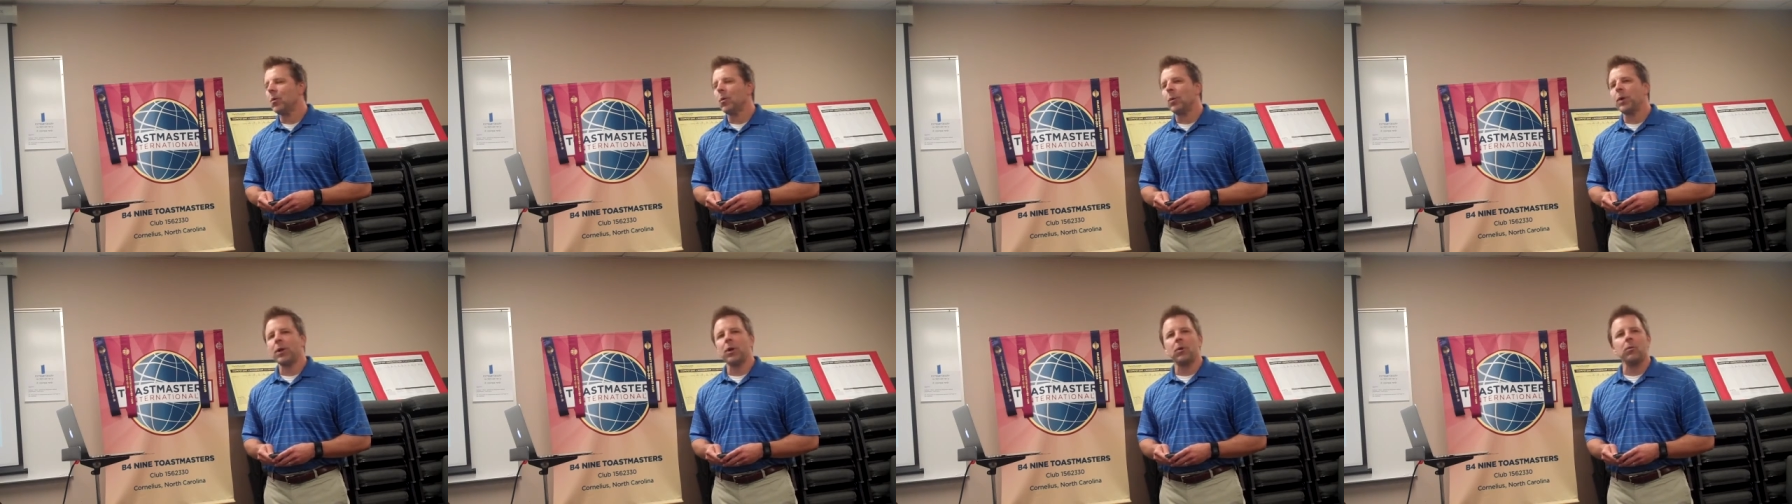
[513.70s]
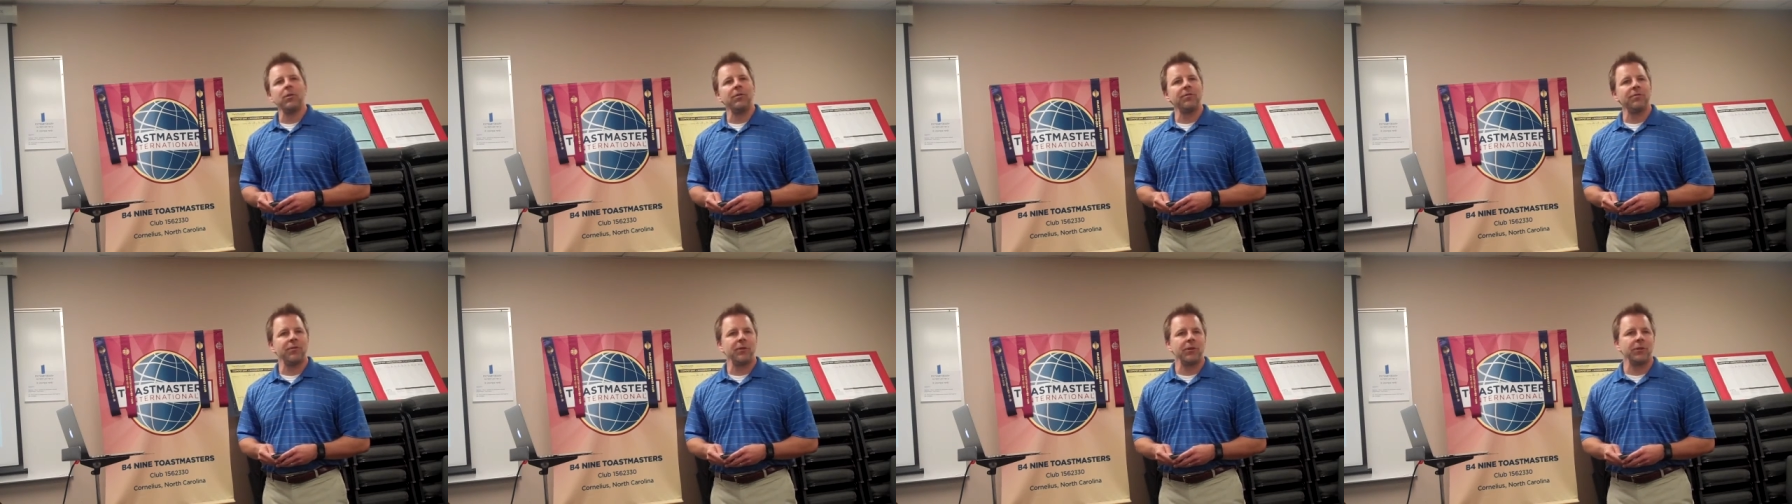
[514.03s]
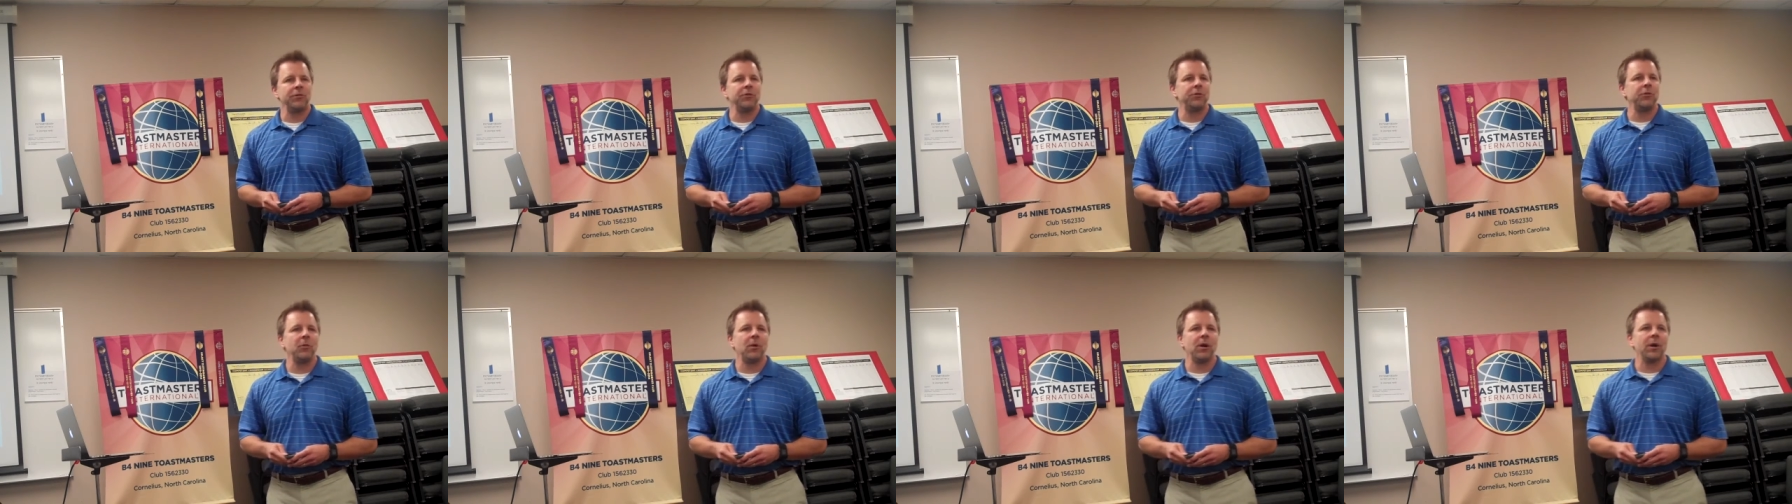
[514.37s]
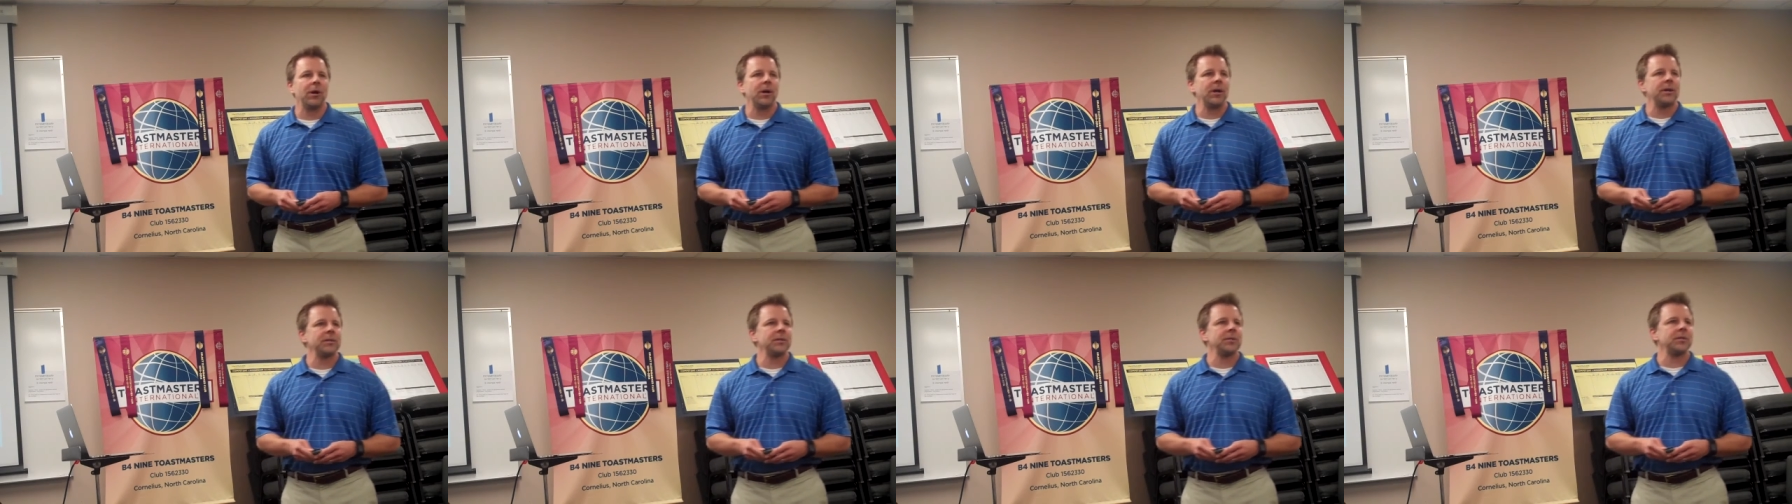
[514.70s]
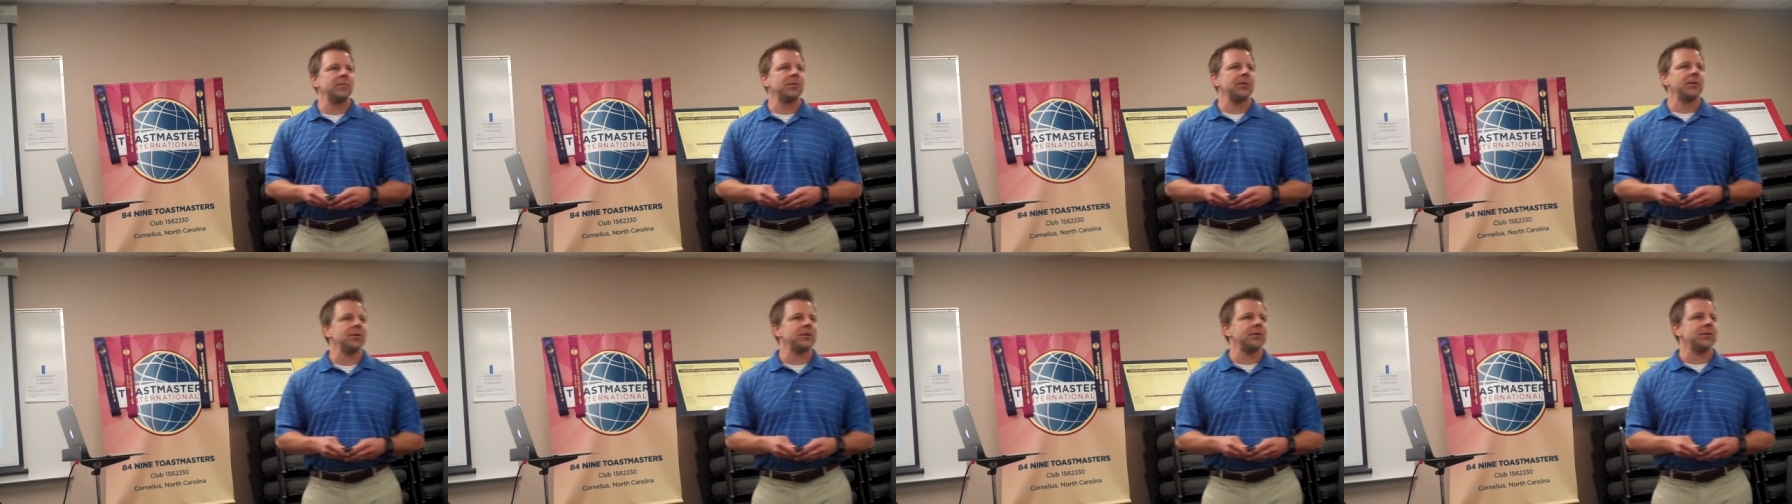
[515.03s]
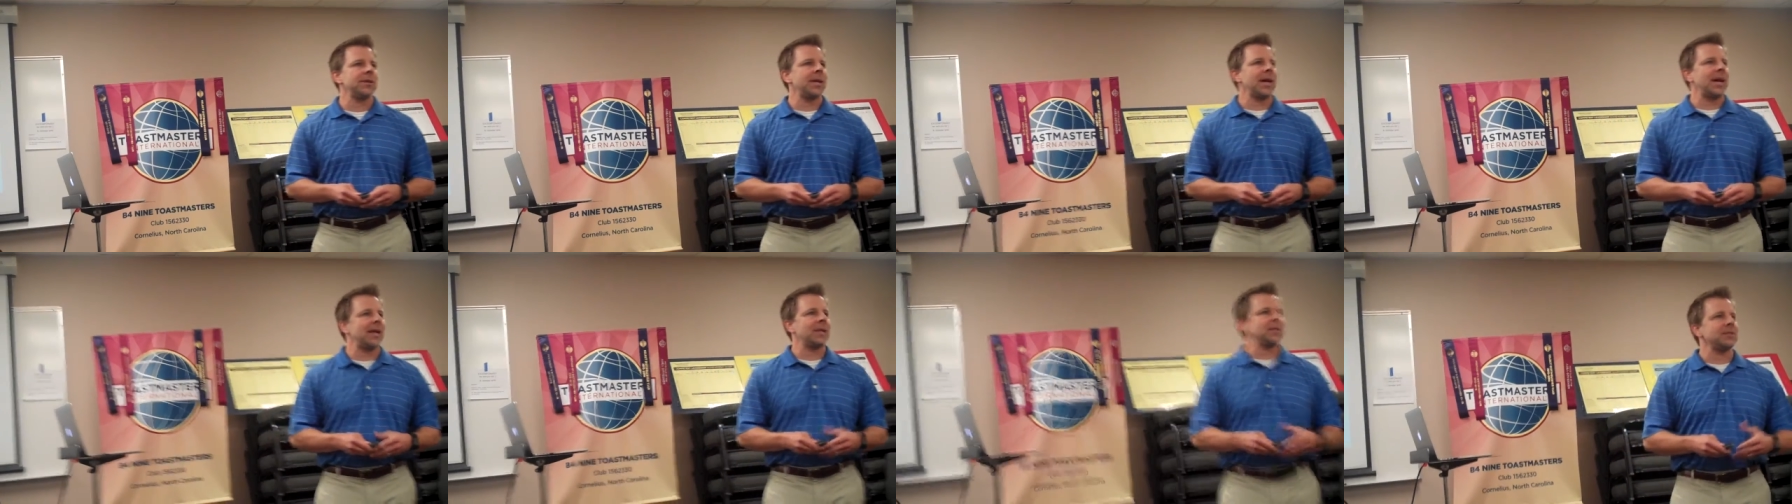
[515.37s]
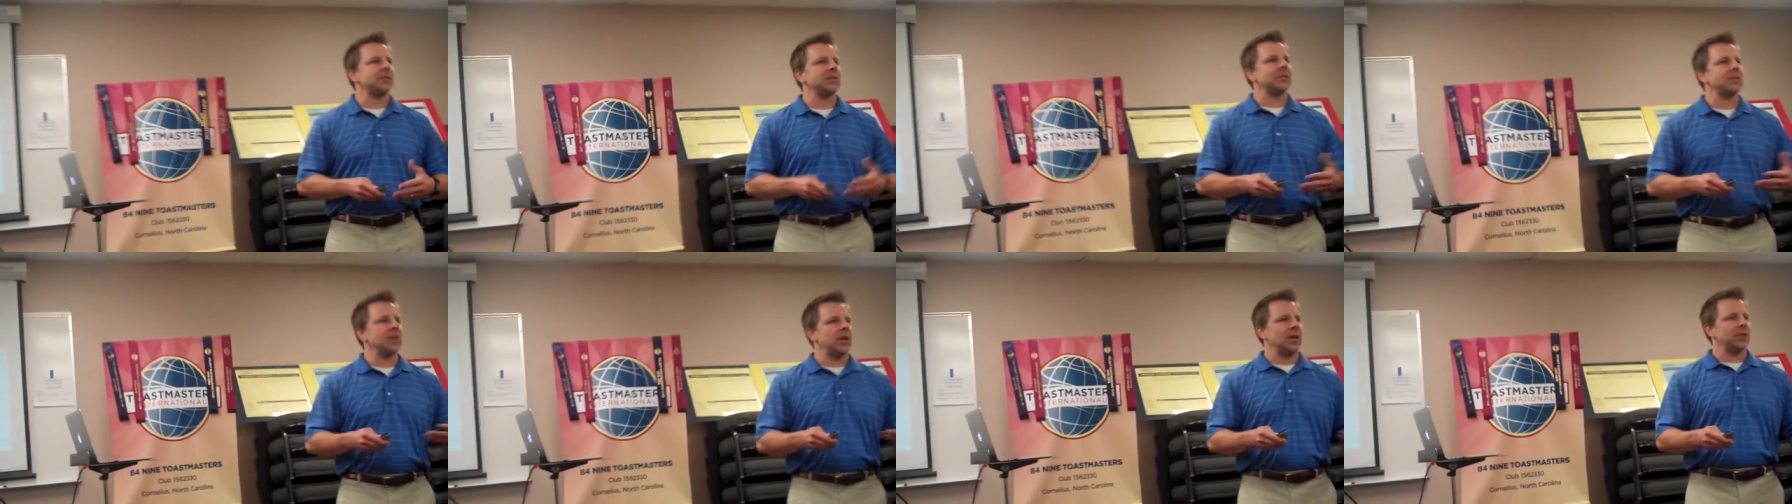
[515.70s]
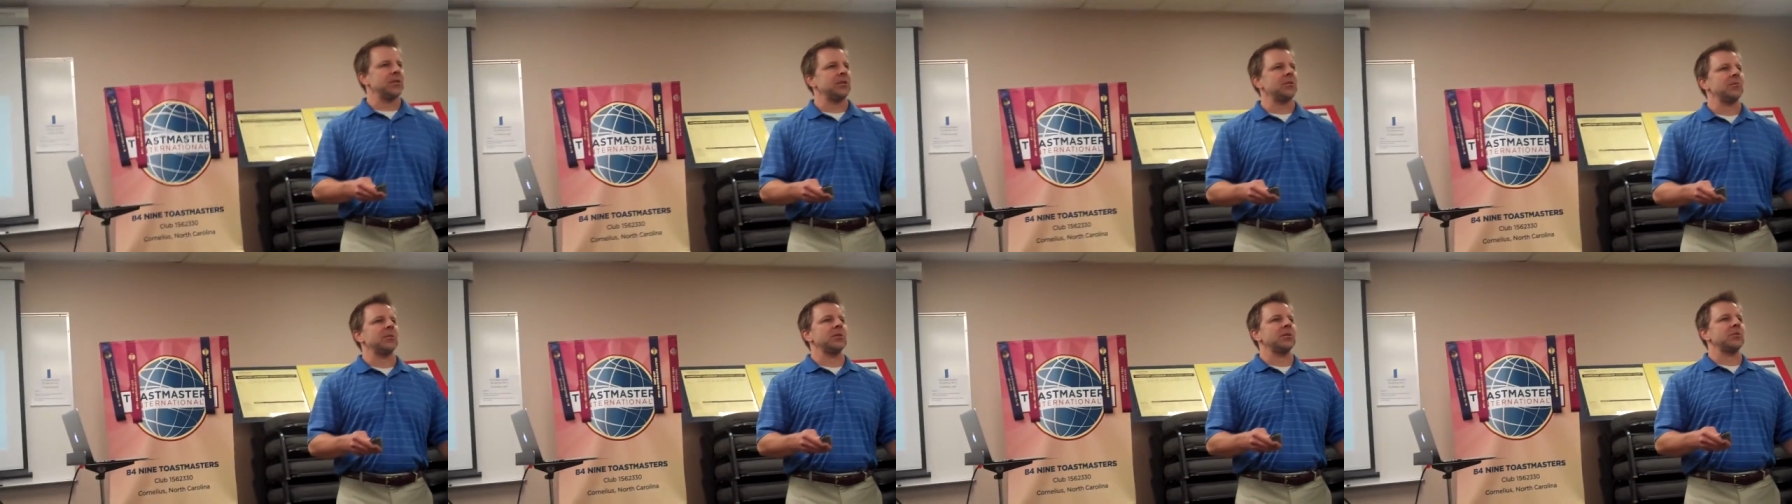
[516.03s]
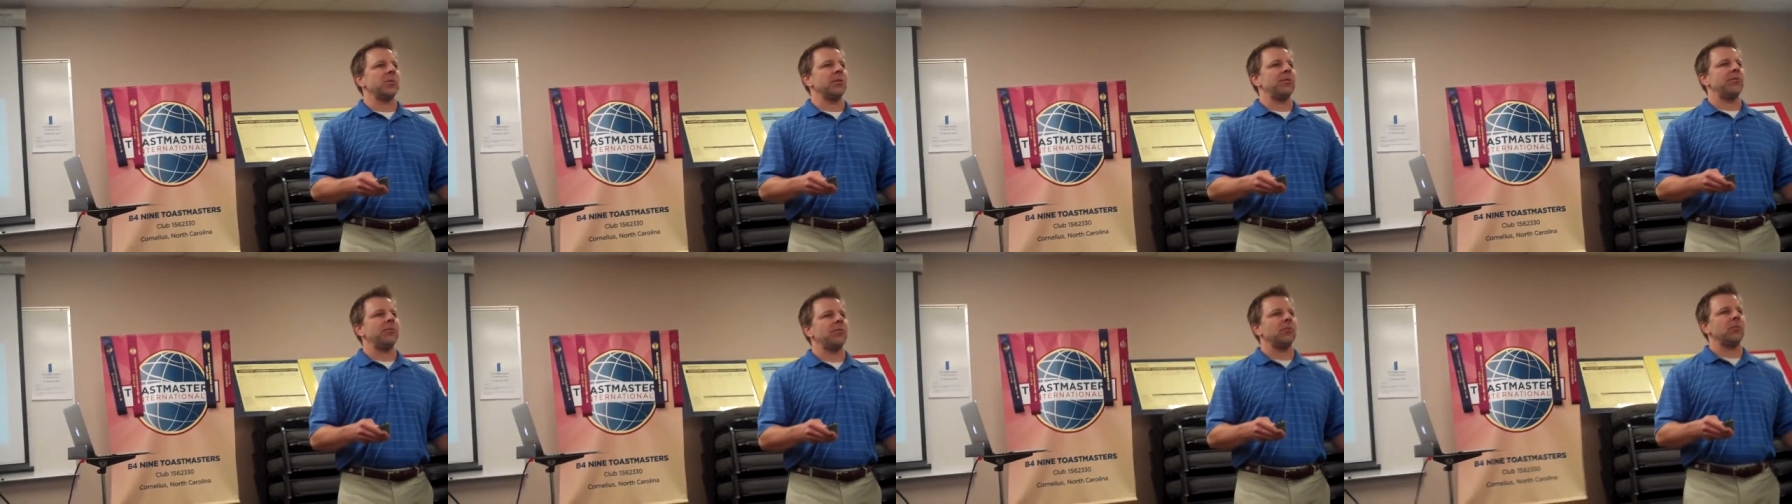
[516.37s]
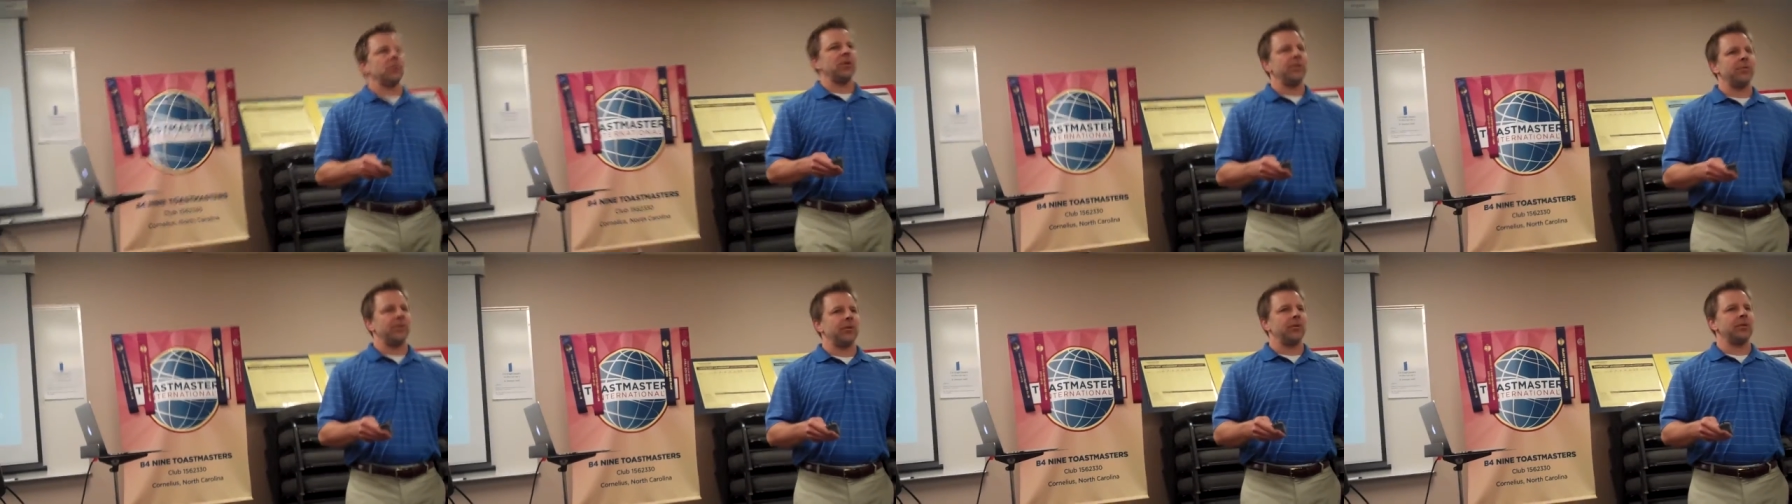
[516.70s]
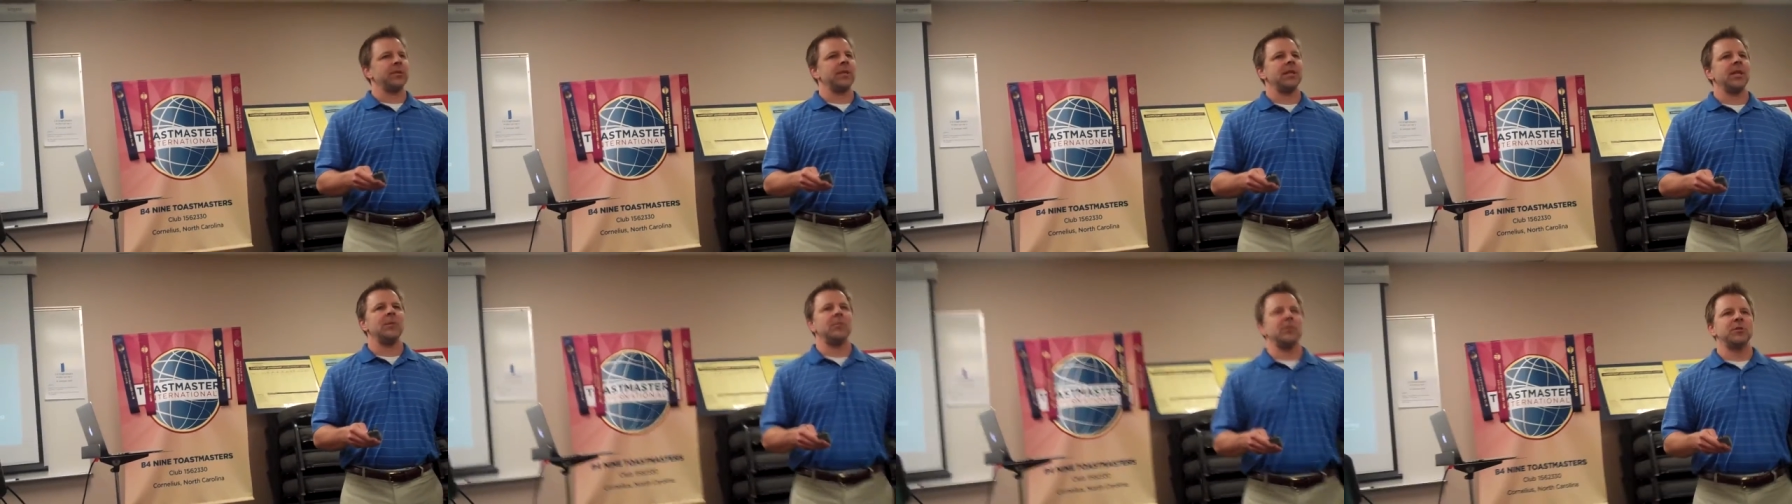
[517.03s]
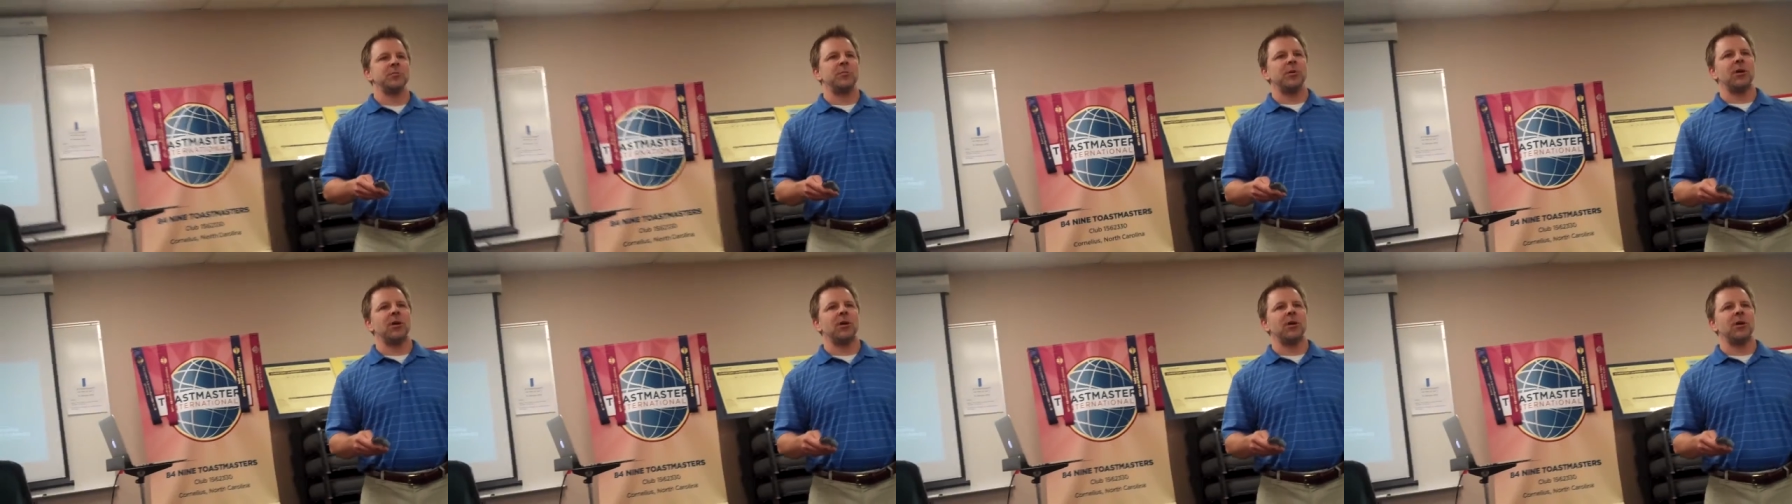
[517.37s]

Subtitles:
We don't refer to our customers as customers. We refer to them as